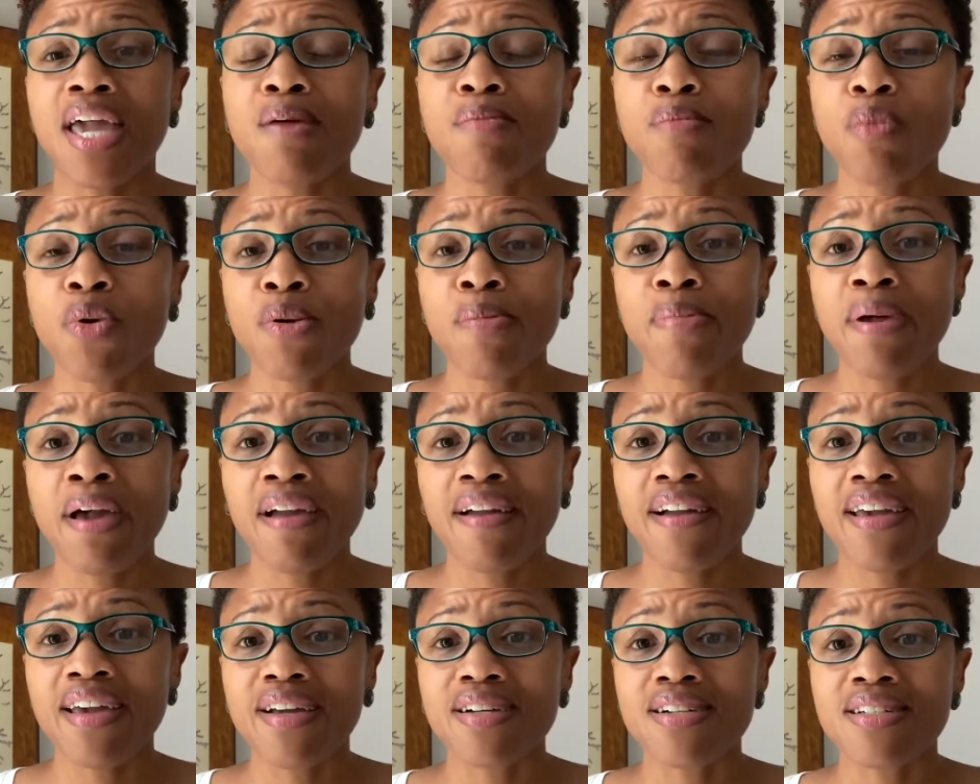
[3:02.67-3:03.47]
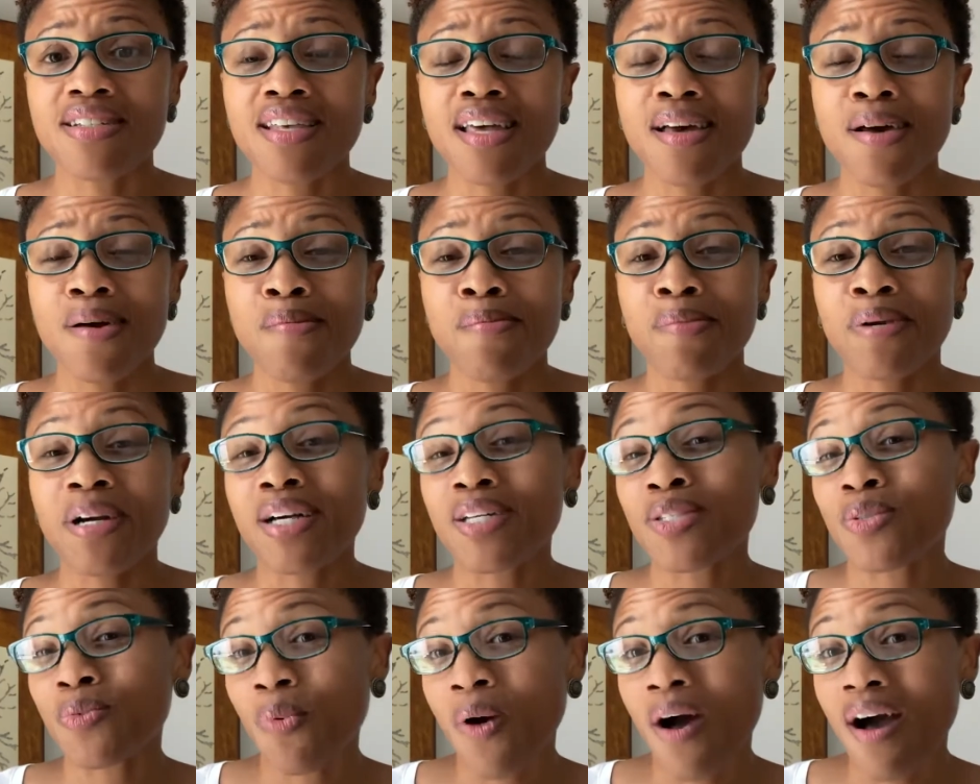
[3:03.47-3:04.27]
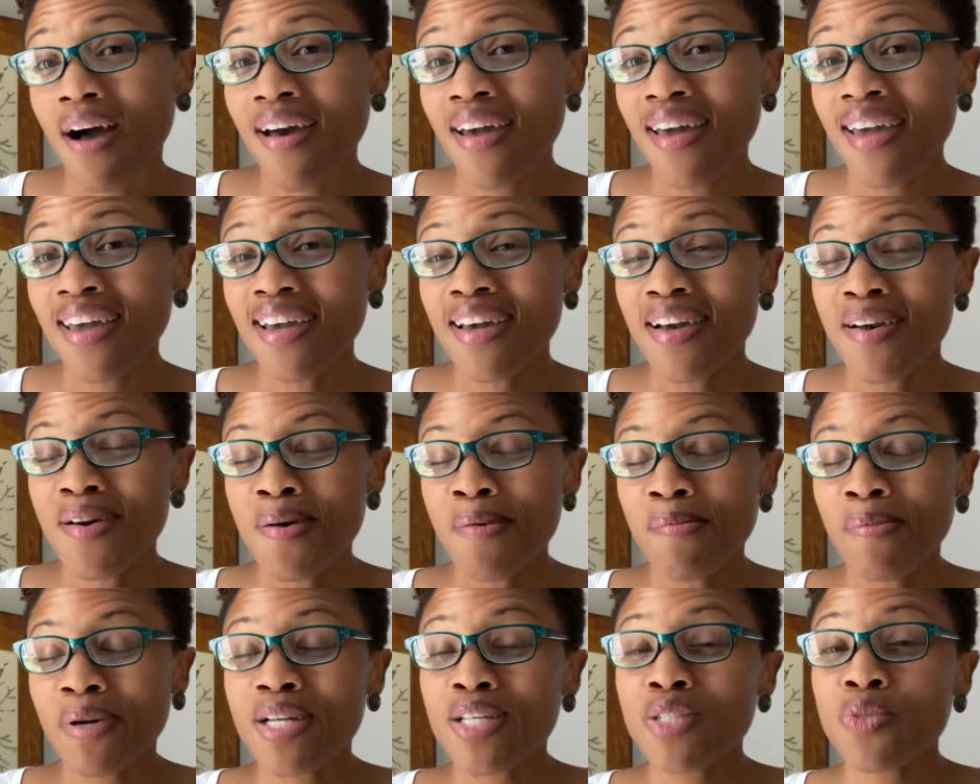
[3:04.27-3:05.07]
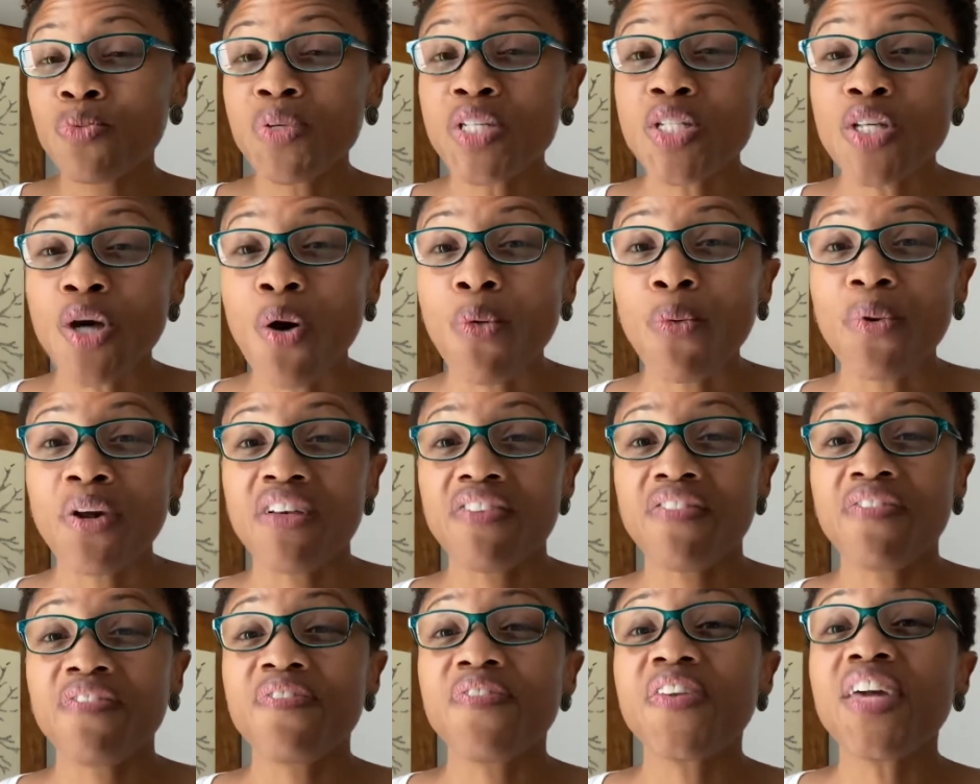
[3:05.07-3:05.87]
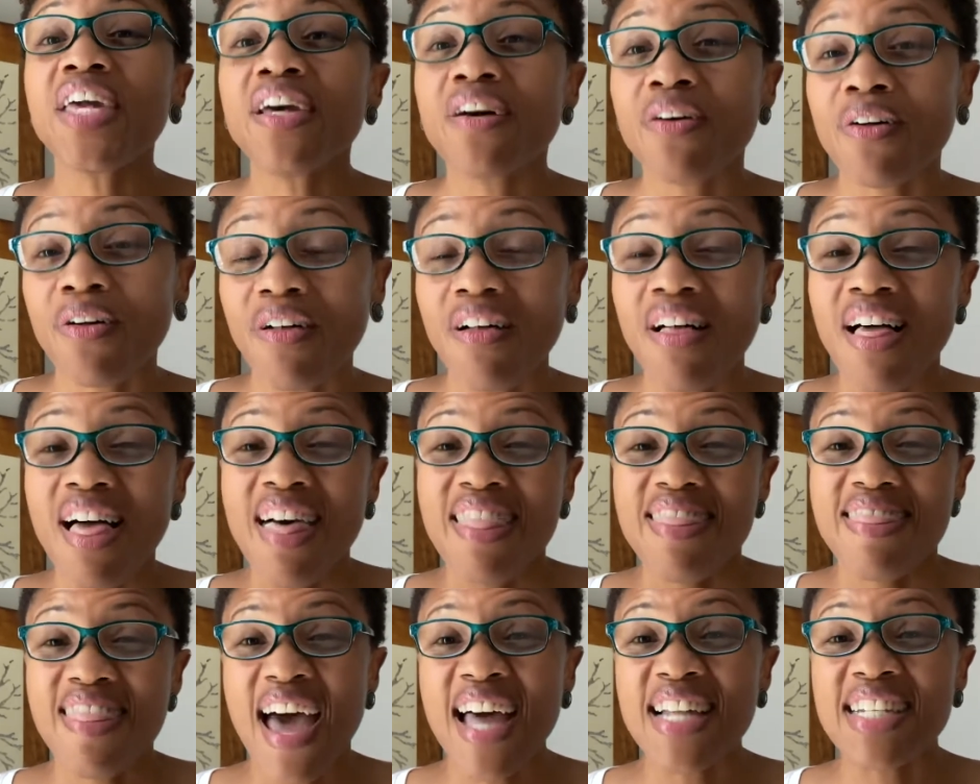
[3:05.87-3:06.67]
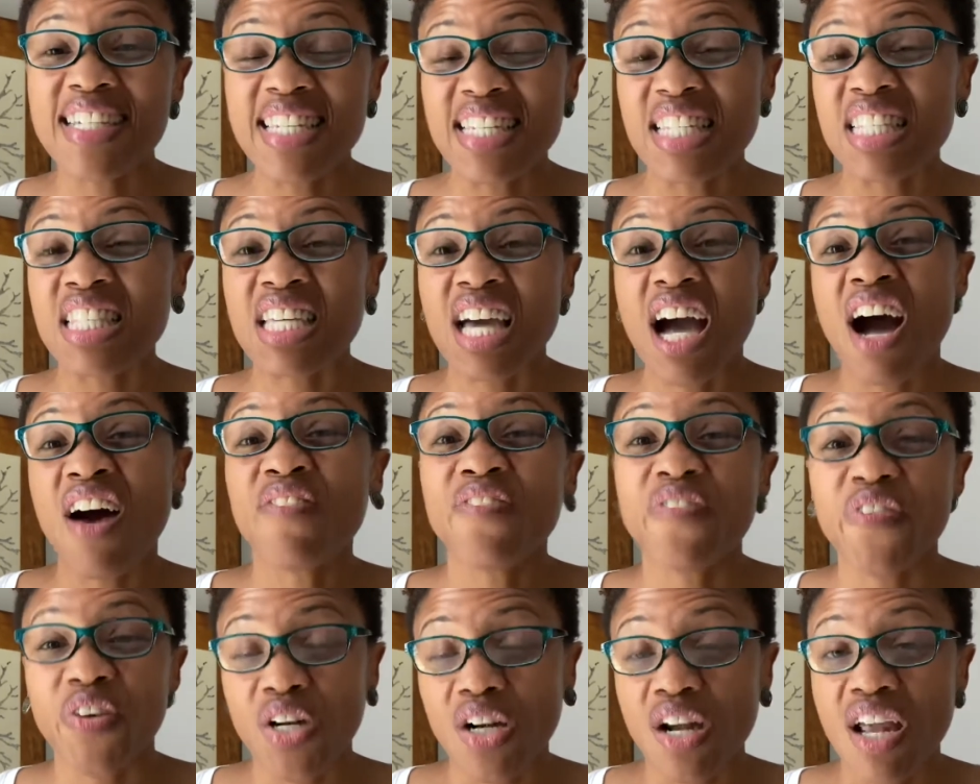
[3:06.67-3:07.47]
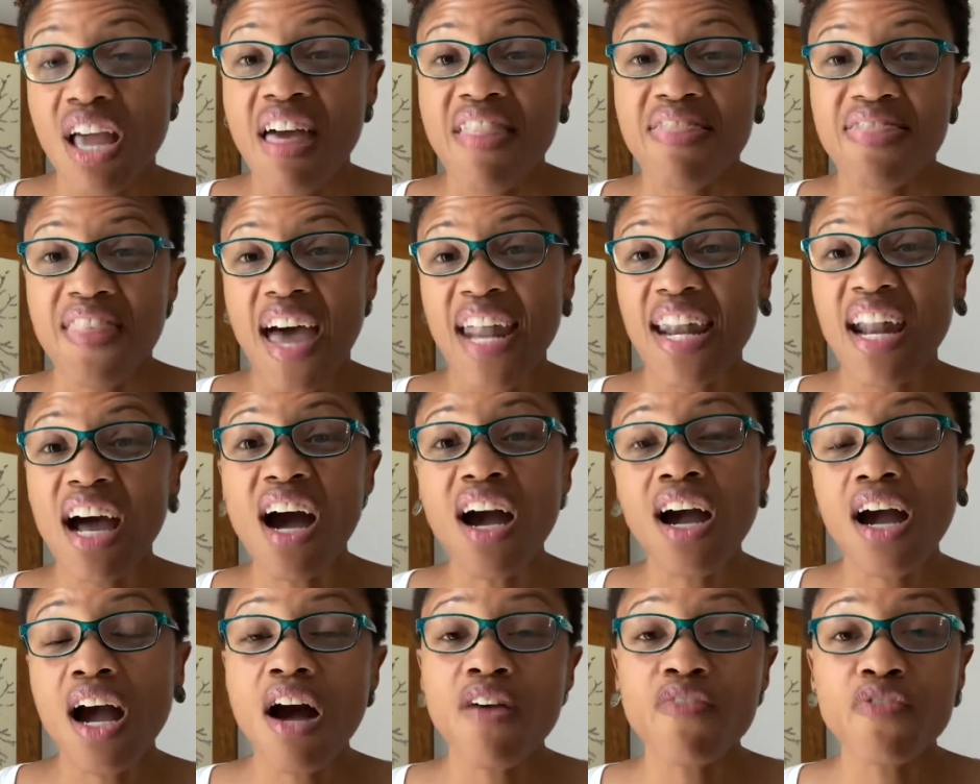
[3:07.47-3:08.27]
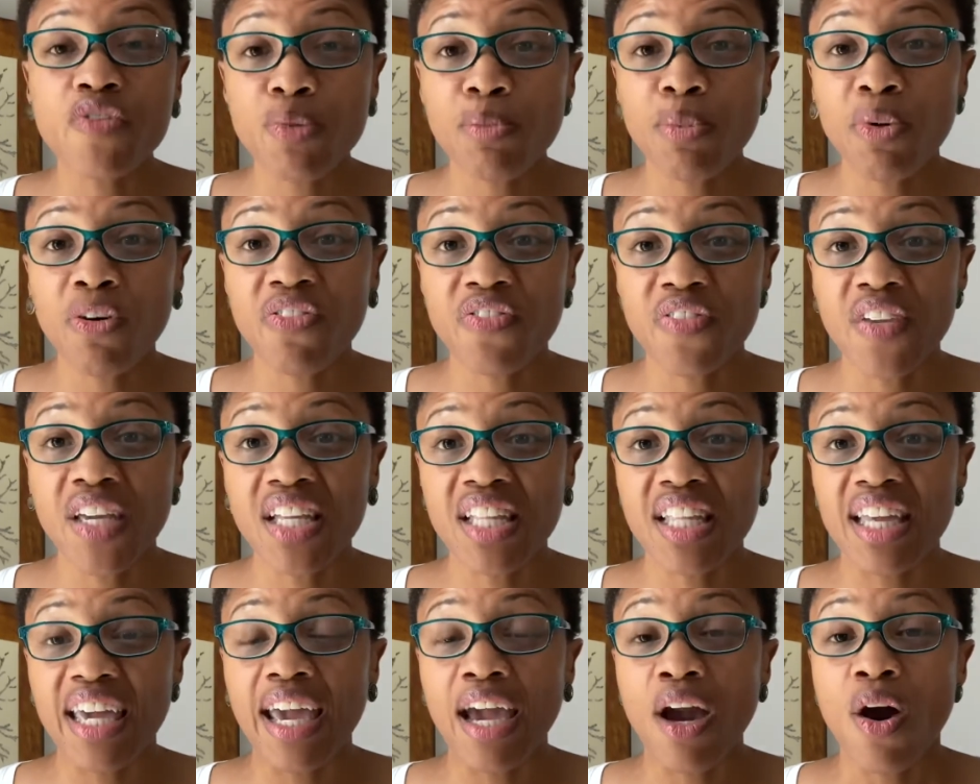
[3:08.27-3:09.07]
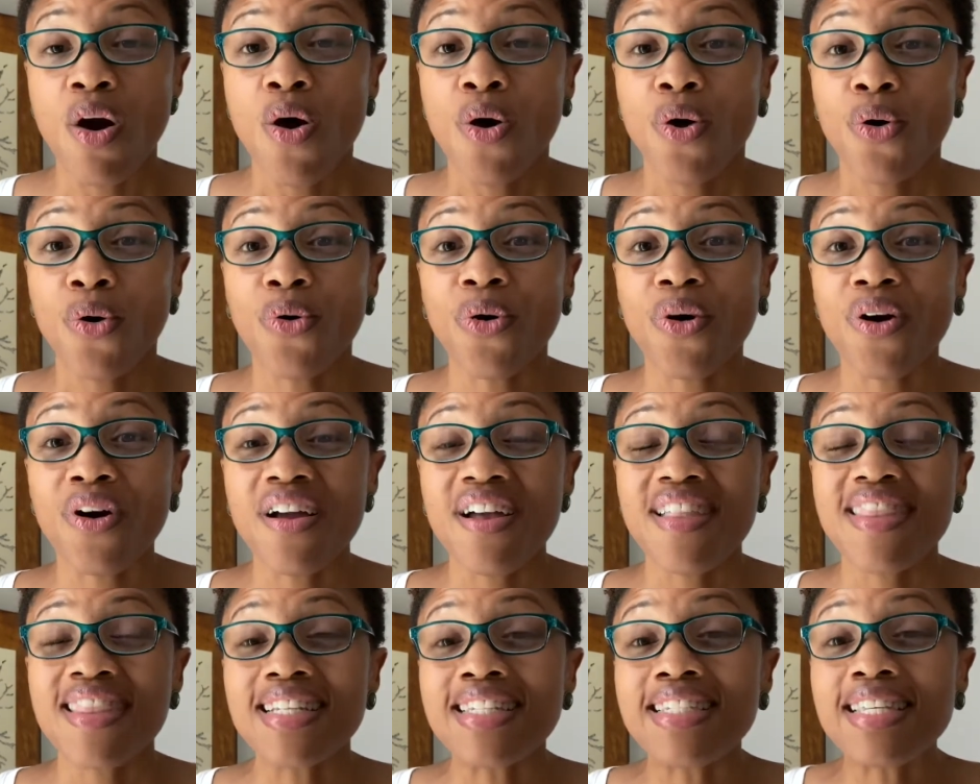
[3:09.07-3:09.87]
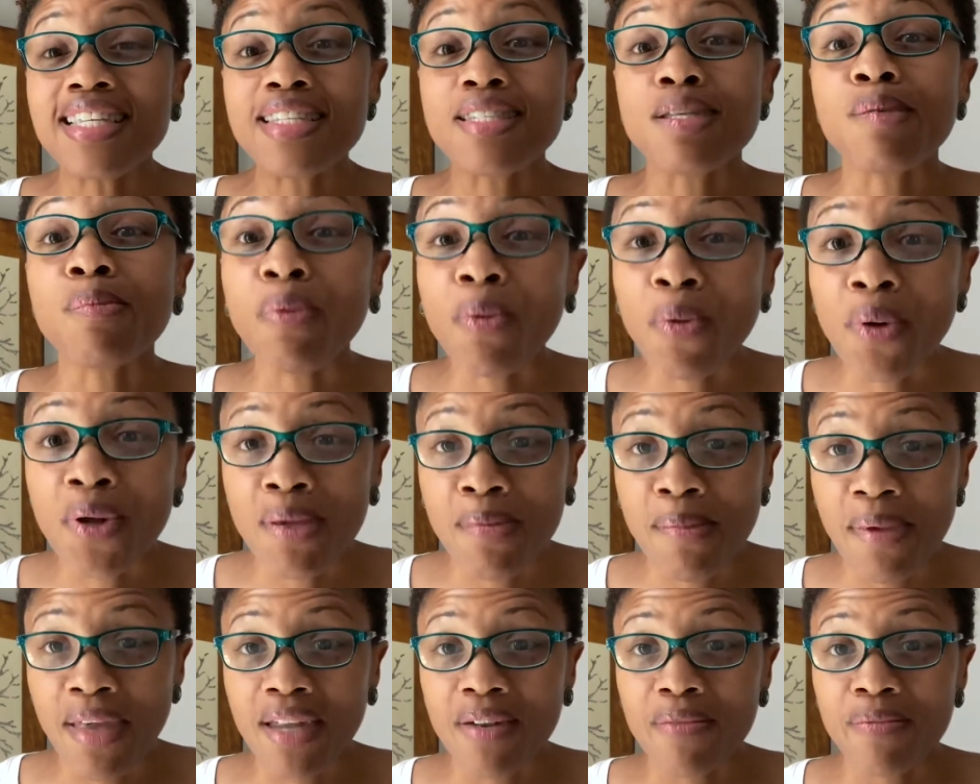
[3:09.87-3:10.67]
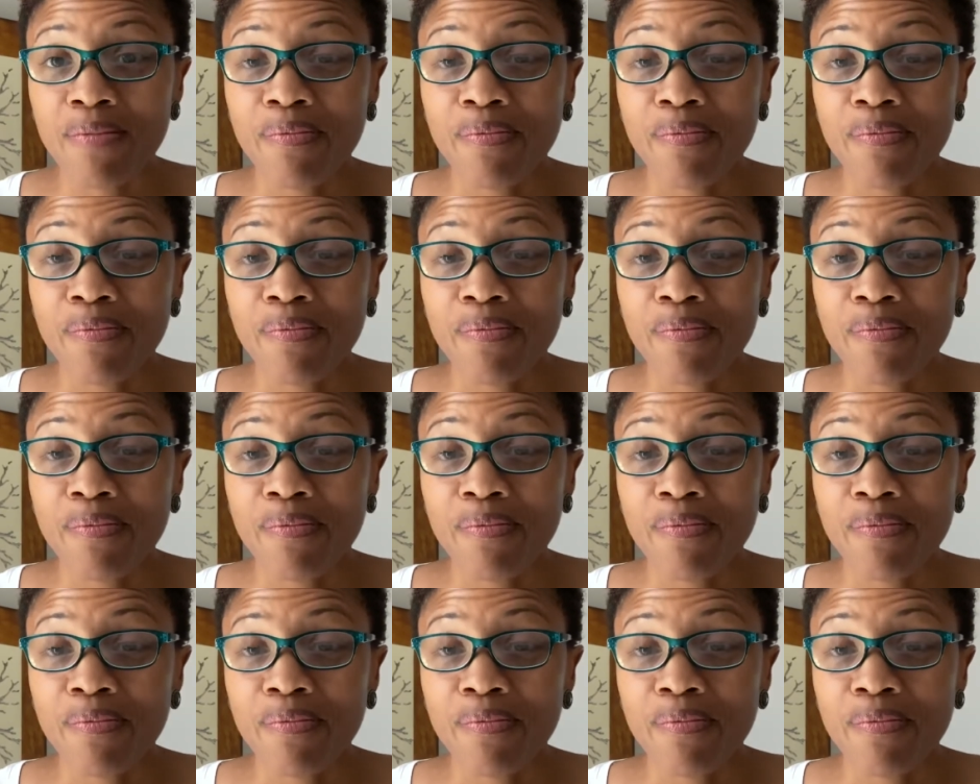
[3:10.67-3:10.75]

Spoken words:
more barriers. Because why? Because we don't want to feel that discomfort, that uncomfortable feeling, or the disappointment.